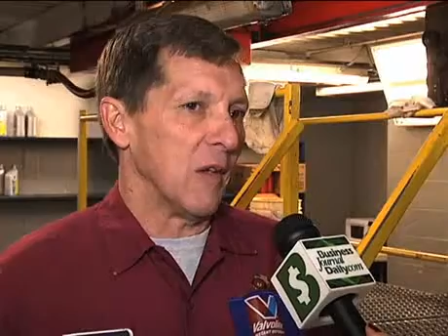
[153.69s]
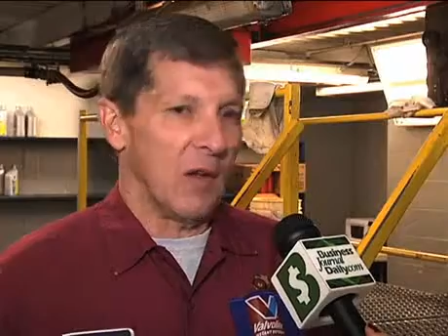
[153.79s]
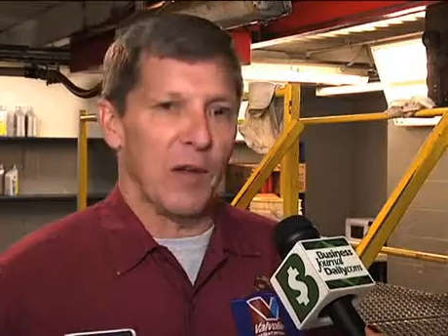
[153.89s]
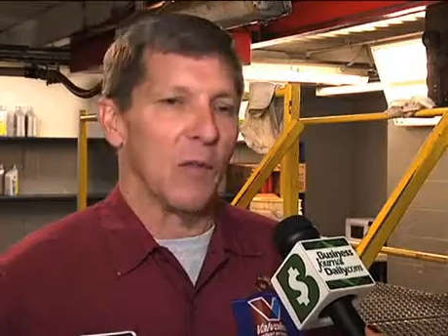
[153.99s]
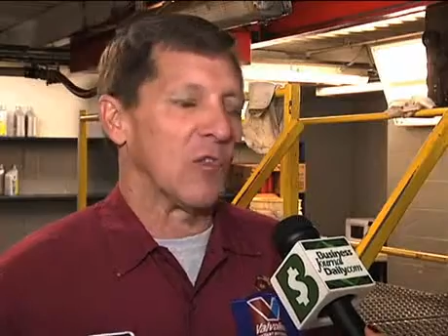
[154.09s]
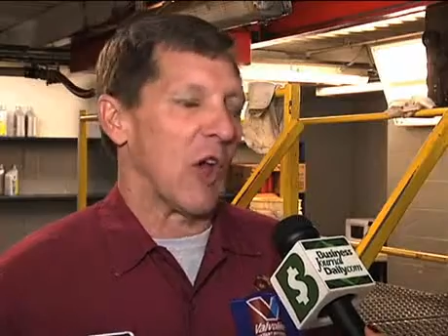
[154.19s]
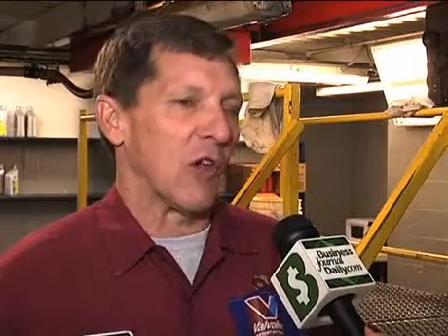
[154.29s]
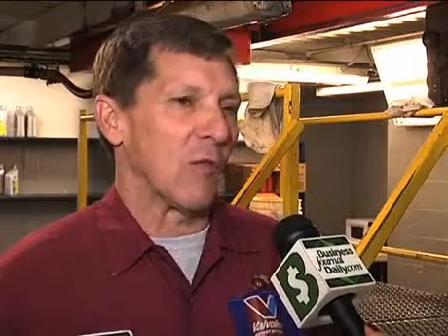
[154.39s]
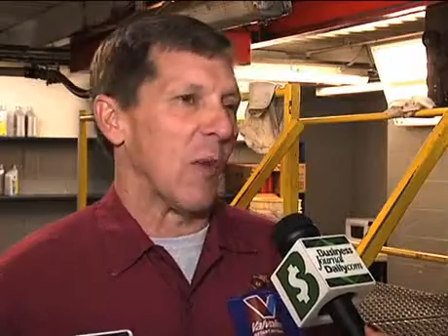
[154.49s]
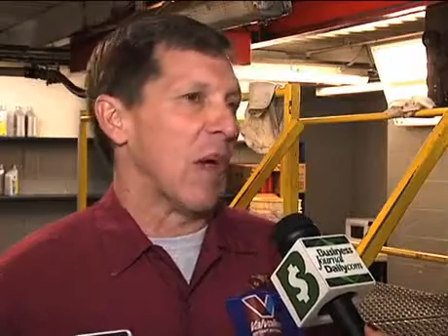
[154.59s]
You need to
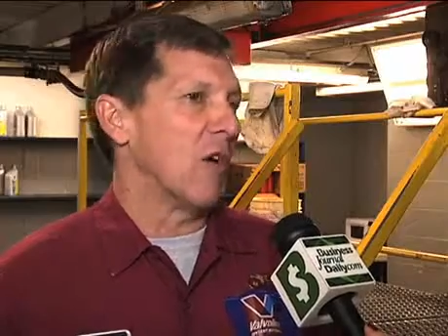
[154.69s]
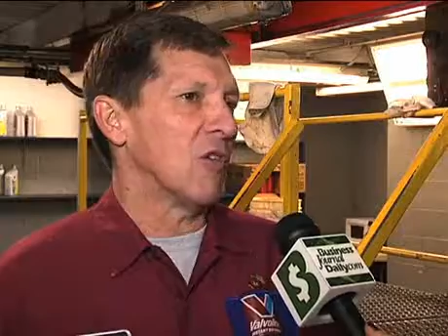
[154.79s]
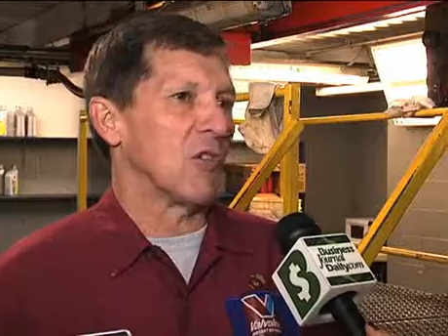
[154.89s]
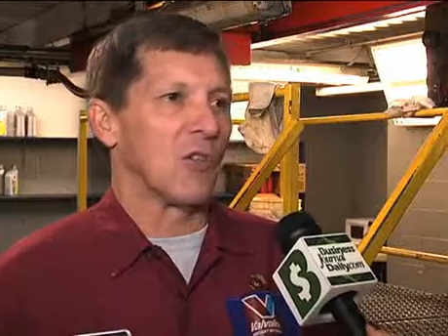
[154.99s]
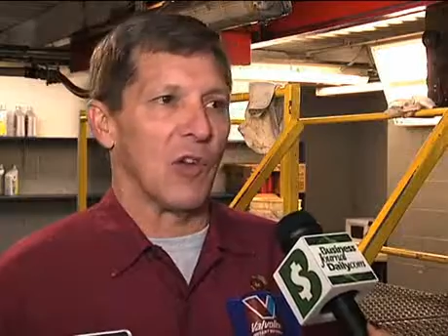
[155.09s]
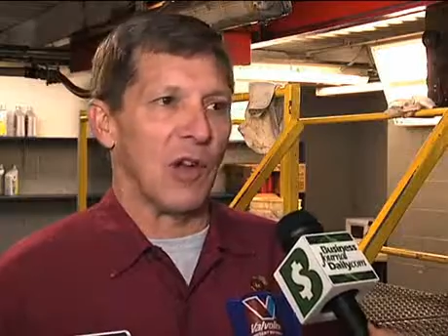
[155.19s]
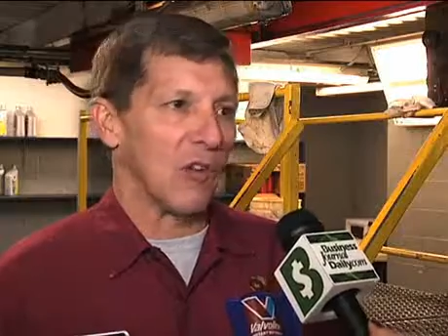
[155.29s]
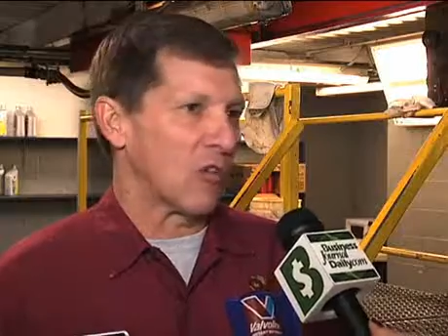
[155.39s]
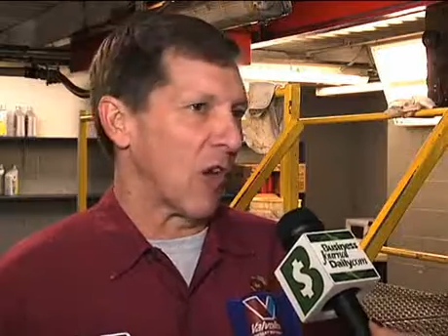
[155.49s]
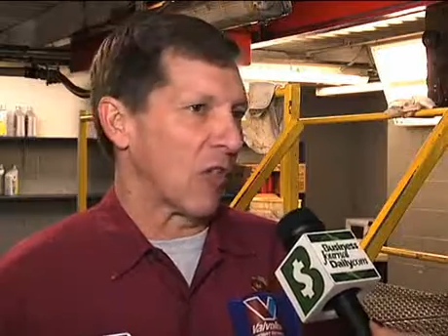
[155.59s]
check your belts, you need
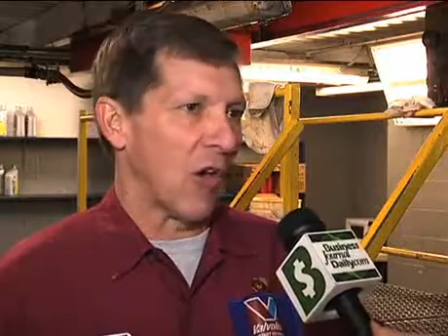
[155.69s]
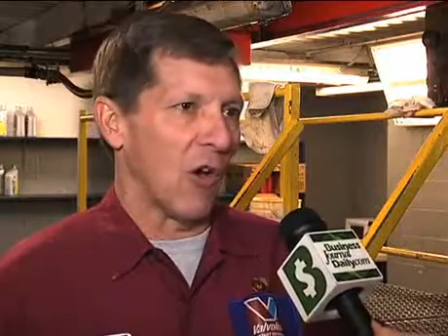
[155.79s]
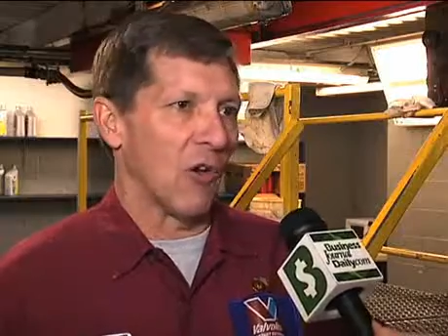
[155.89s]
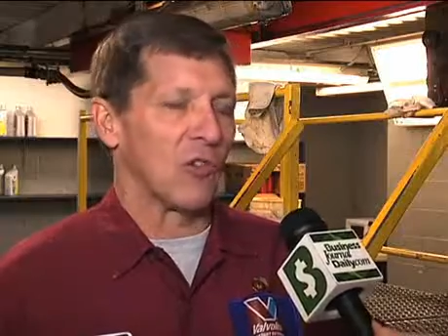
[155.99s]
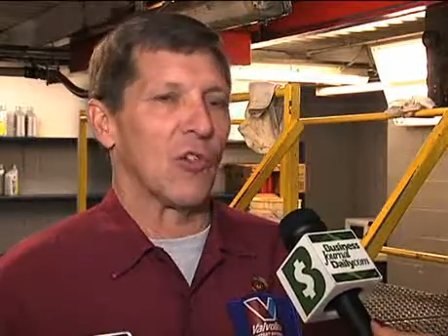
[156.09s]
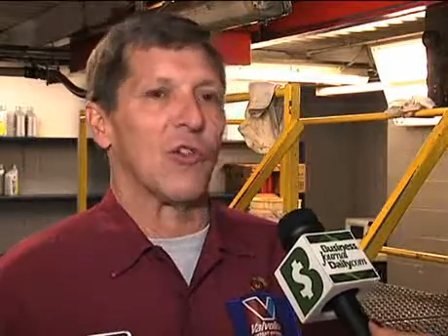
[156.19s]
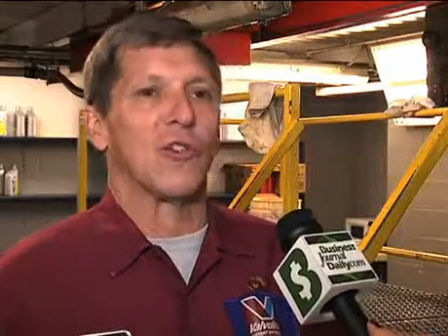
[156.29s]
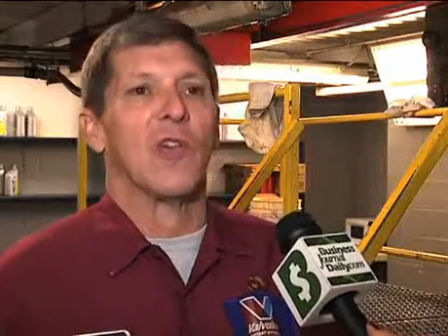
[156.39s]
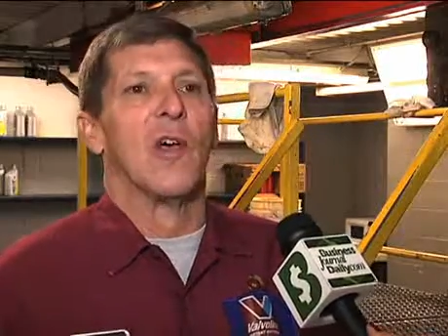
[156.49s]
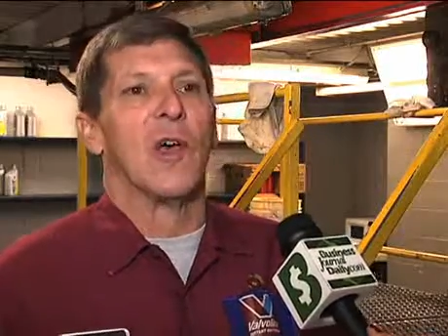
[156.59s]
to check the hoses,